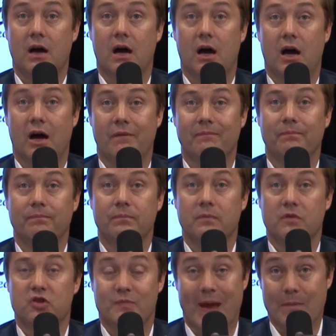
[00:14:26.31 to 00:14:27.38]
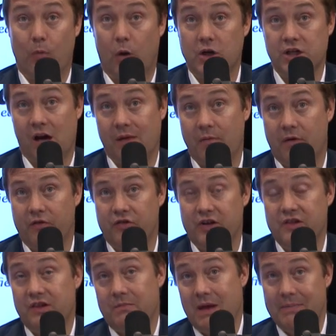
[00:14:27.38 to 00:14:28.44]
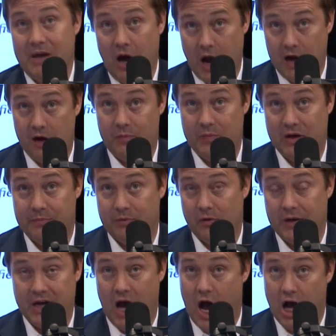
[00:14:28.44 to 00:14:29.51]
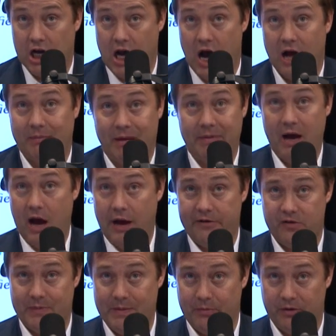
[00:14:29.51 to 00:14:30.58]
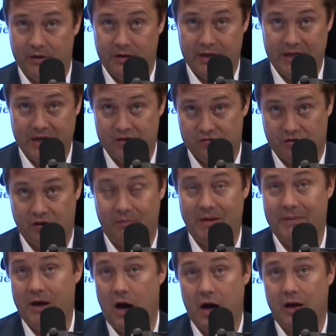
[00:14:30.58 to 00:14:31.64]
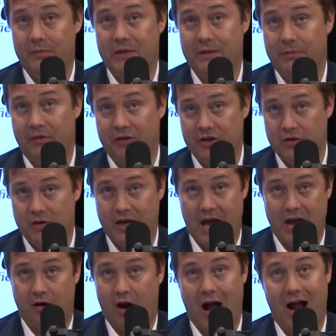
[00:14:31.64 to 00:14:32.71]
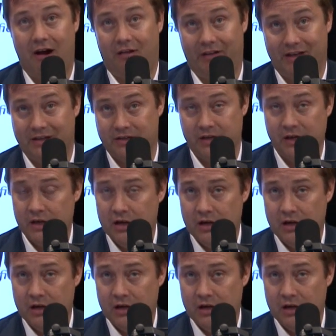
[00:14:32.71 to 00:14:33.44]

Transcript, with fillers: um, spend more time overseas and maybe hire people in Hong Kong, maybe hire people in Israel, maybe hire people in the UK or Ireland